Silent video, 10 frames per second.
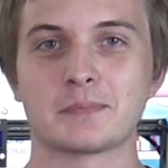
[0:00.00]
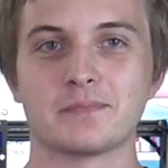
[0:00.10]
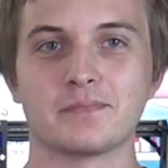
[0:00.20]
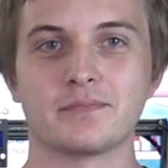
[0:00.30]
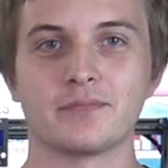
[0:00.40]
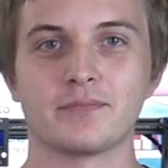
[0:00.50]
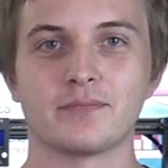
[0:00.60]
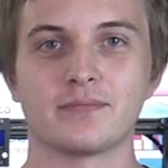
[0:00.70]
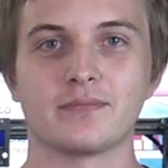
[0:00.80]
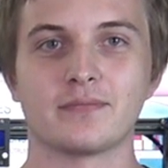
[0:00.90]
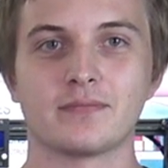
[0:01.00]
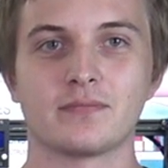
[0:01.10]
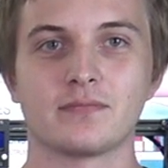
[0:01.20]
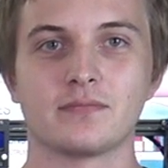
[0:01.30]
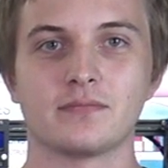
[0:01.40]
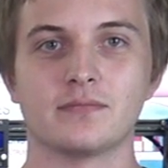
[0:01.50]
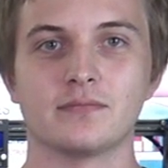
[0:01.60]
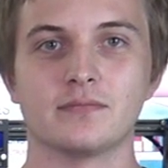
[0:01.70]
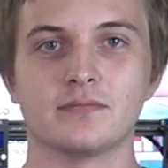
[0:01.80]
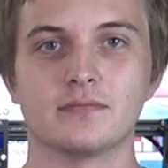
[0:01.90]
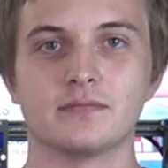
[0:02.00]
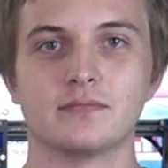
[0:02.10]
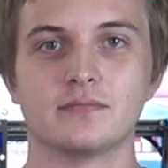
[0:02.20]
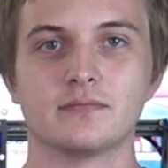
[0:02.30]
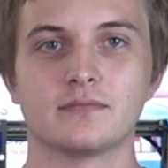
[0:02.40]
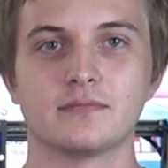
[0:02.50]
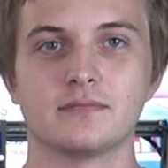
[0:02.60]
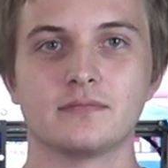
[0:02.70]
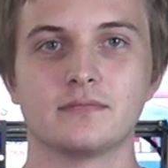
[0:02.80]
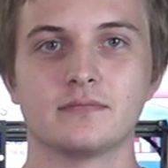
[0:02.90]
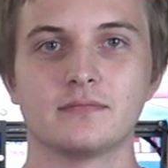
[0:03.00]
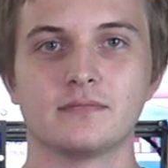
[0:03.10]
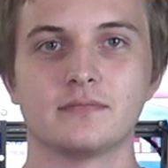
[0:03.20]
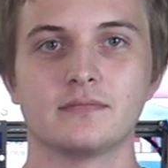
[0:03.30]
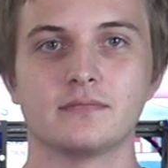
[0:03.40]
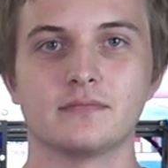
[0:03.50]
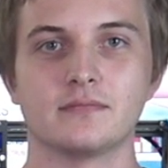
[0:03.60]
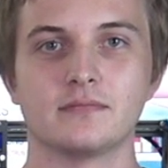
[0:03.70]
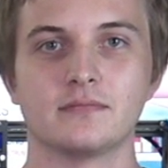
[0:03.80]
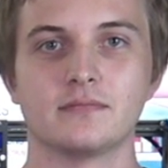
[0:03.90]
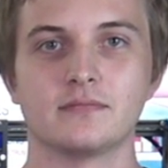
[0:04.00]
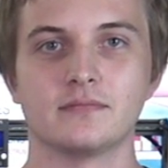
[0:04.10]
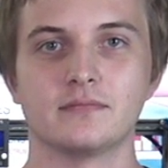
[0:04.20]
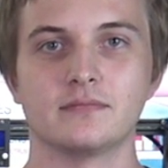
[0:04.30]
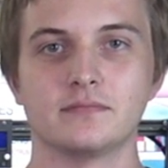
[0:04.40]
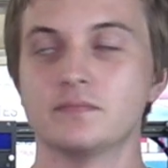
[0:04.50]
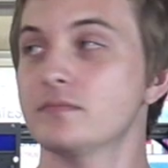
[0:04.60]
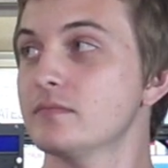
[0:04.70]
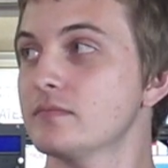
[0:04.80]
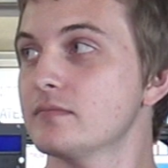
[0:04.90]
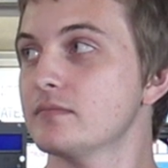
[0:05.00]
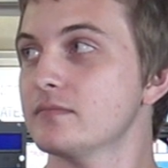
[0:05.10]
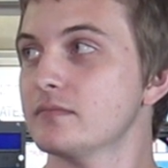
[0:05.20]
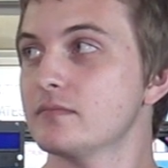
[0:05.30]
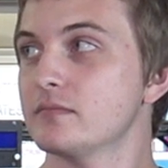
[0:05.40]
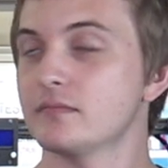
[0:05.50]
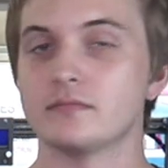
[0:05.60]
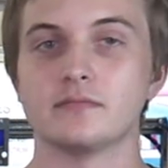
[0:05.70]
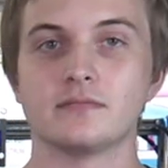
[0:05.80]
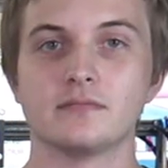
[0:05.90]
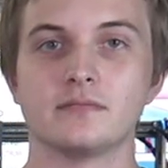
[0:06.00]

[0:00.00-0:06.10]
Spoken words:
(silent)